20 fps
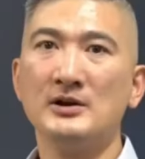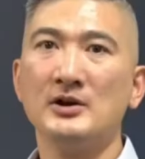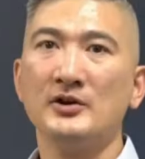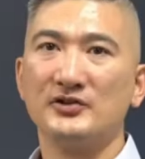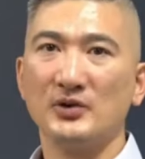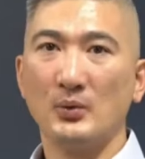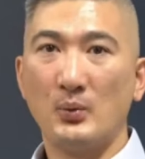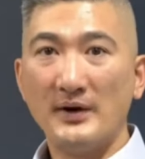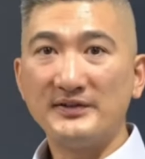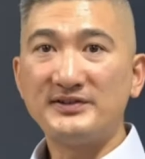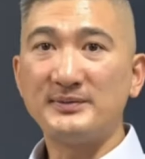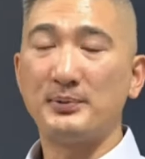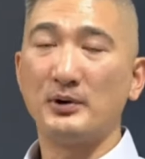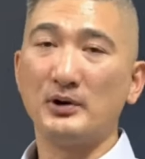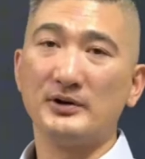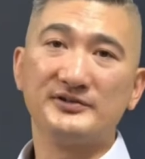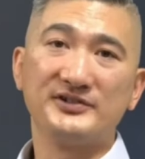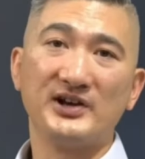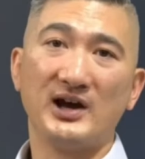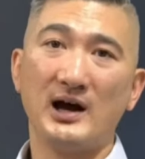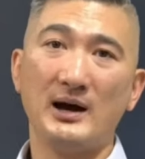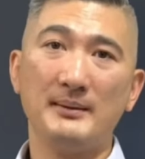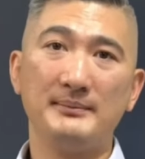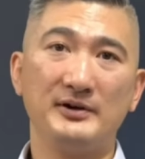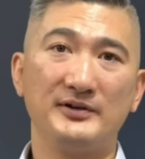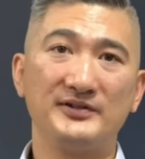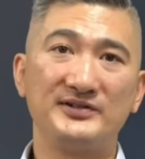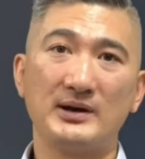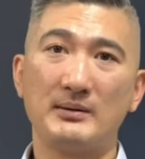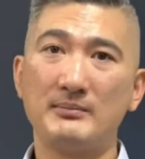So once upon a time,
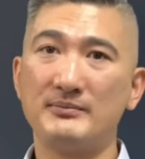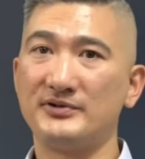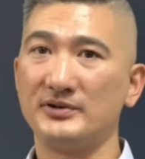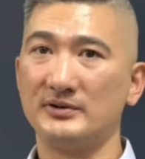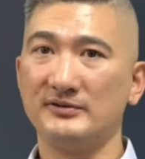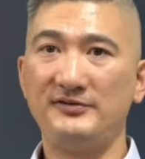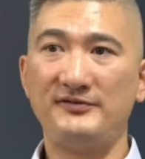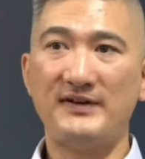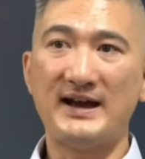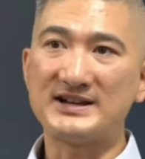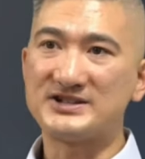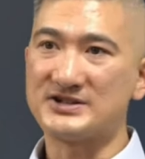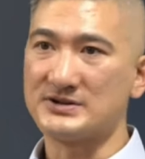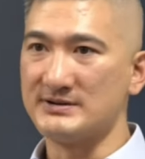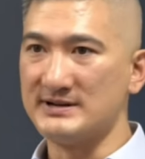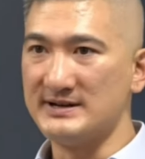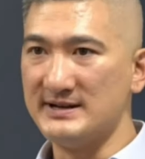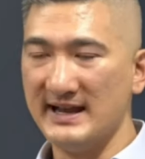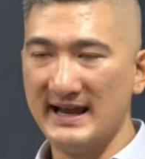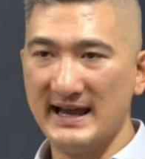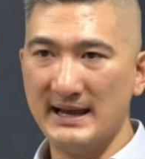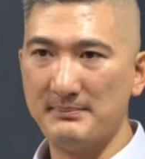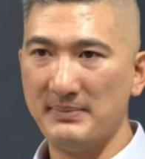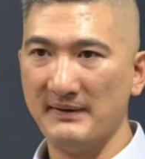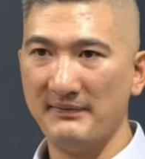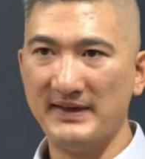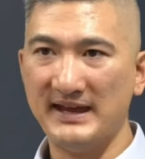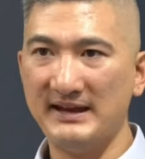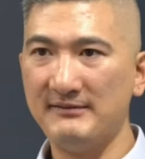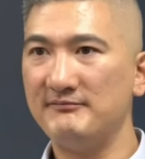there was some sort of factory in there,
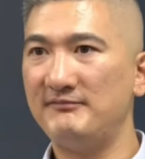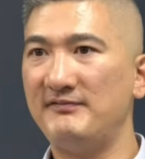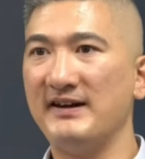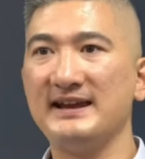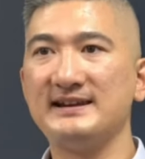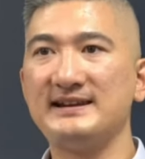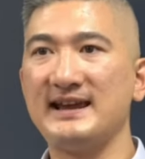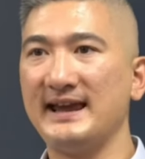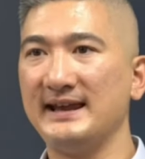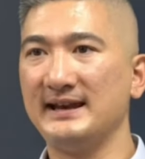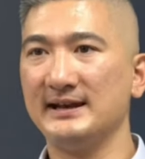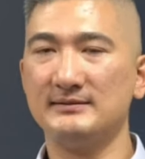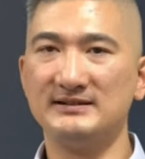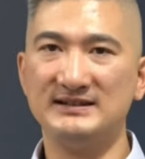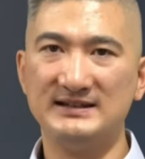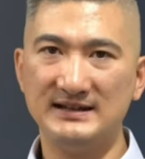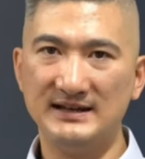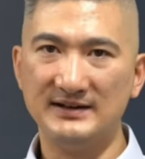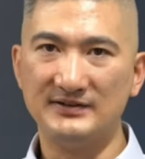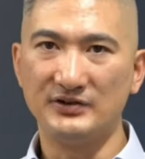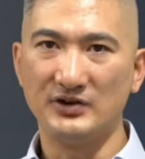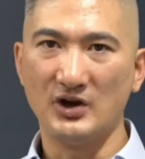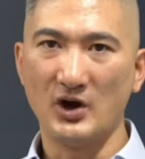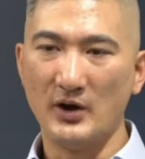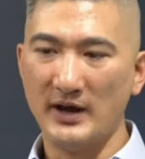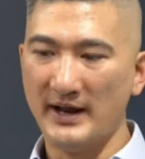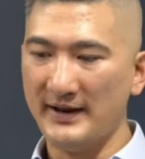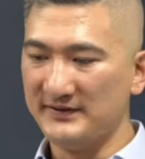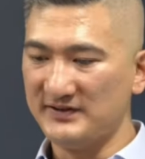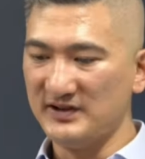but they vacated years ago
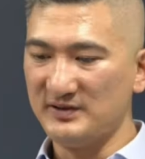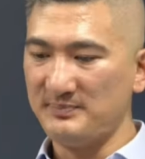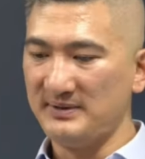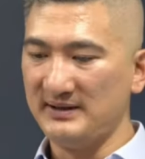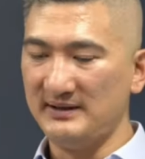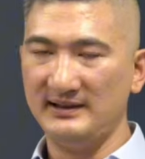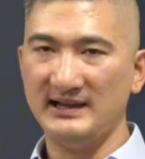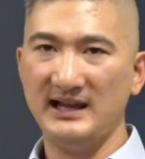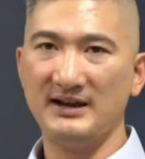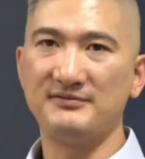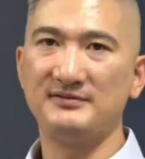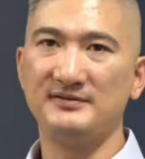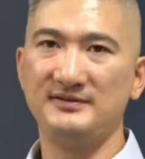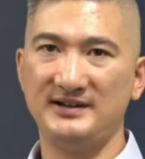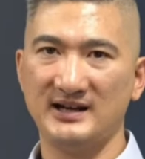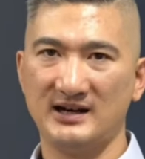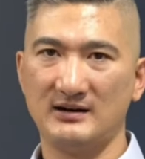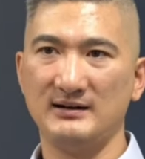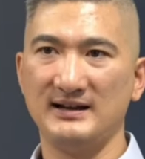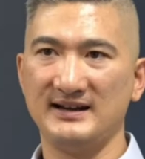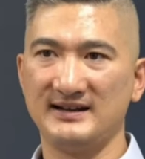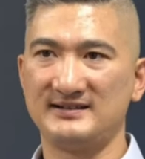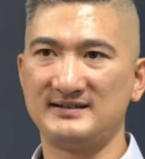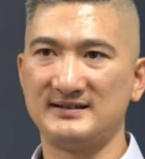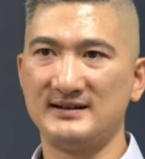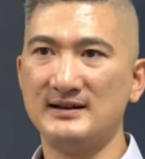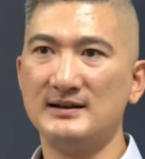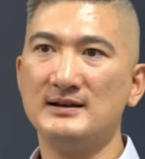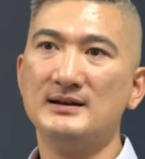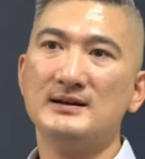and just been left derelict.
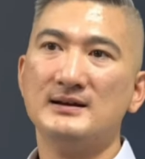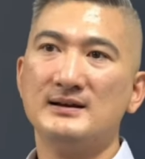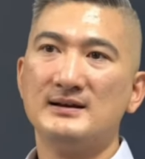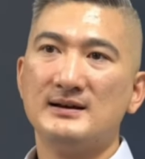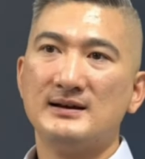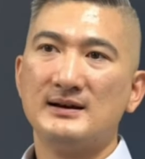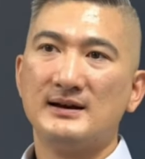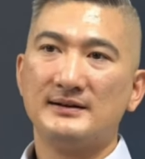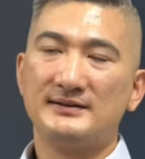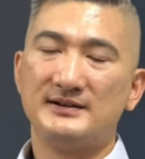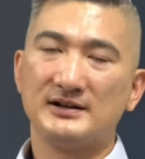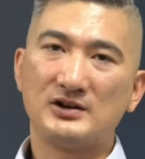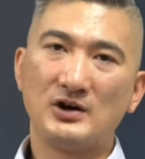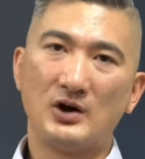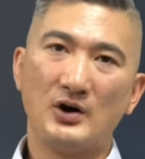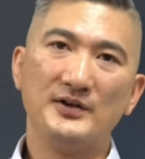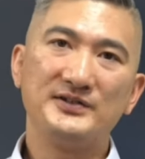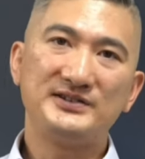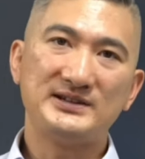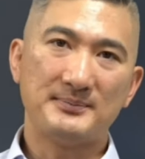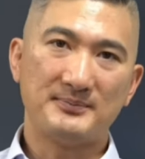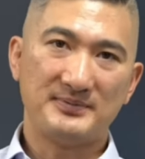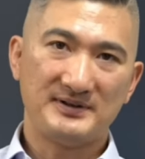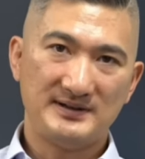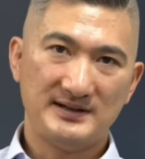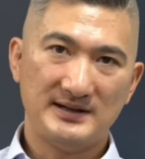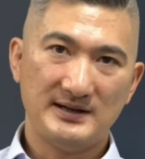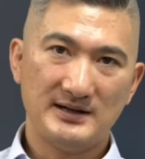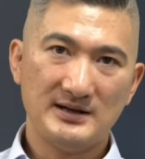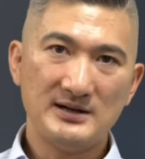The concept
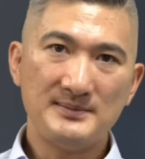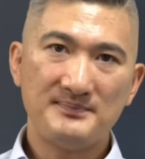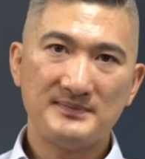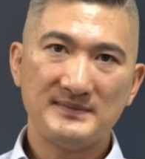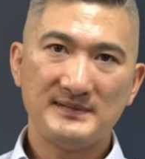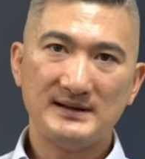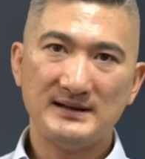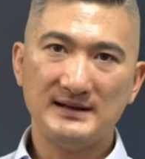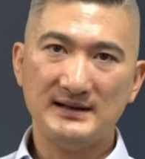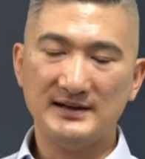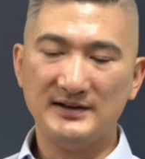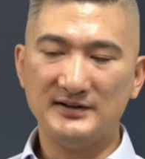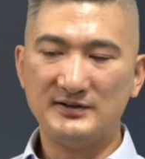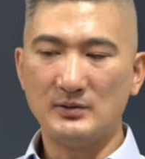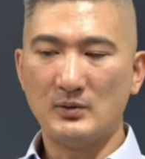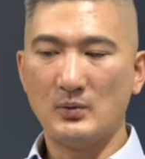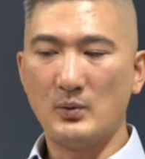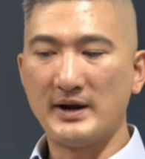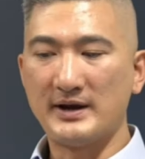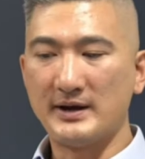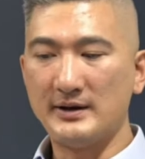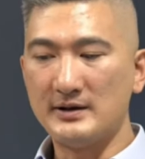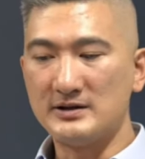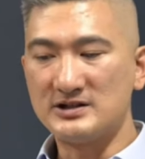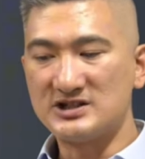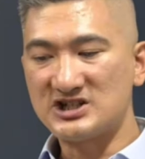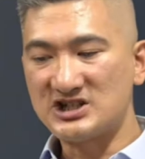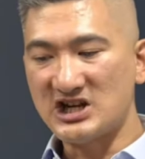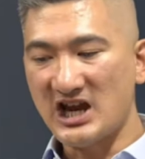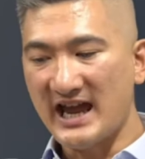here is we're gonna
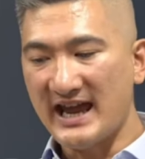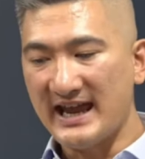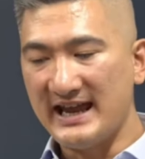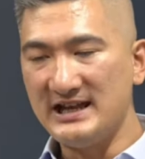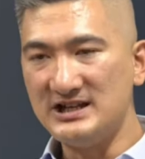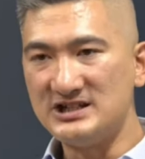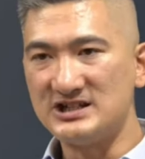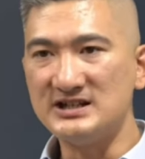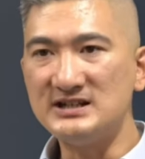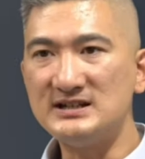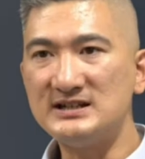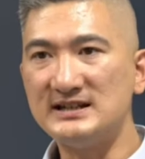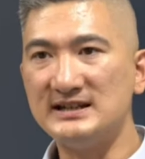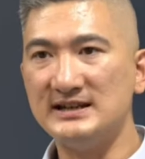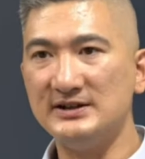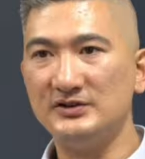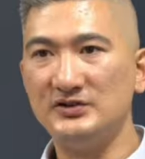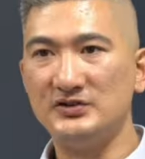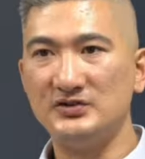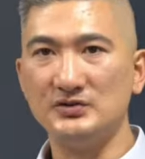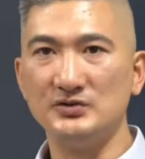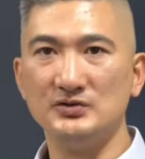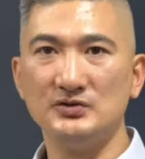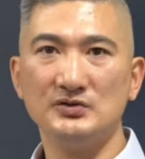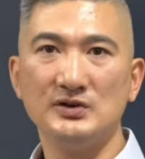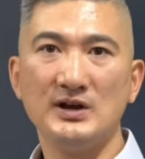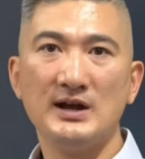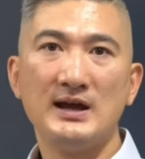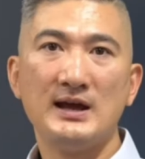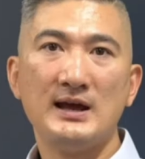change it into
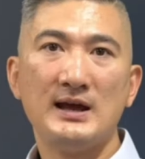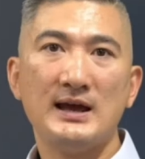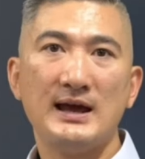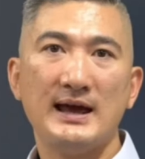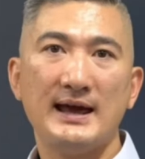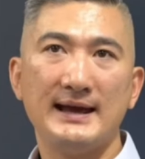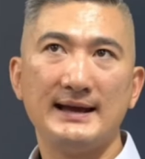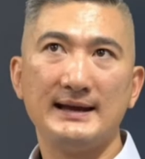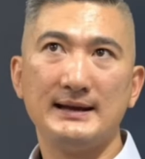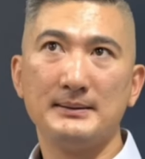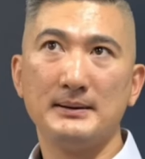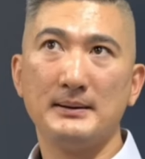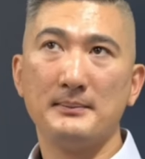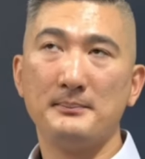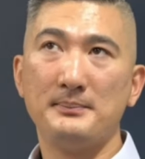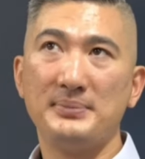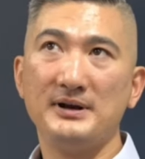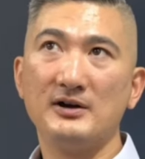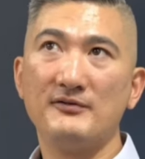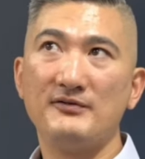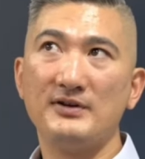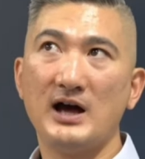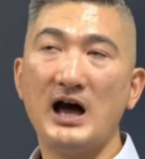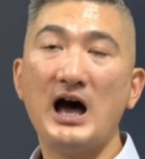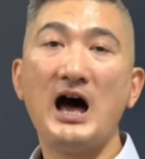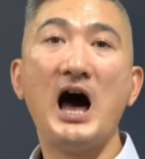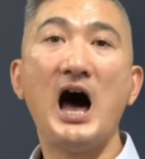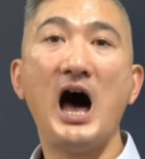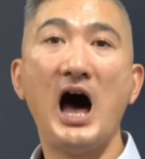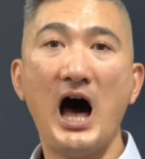a bit of a
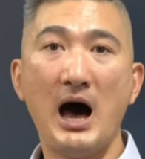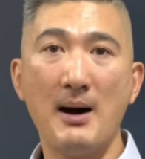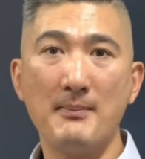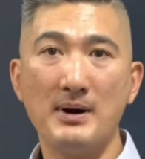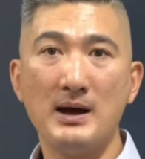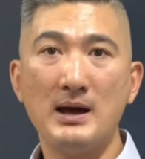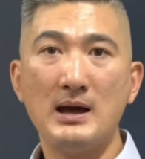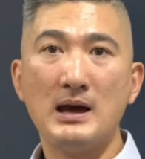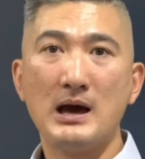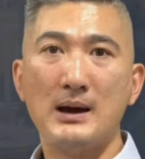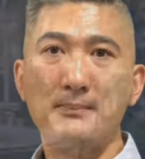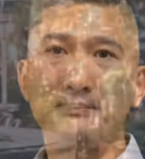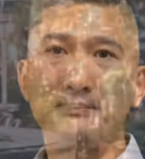hub, a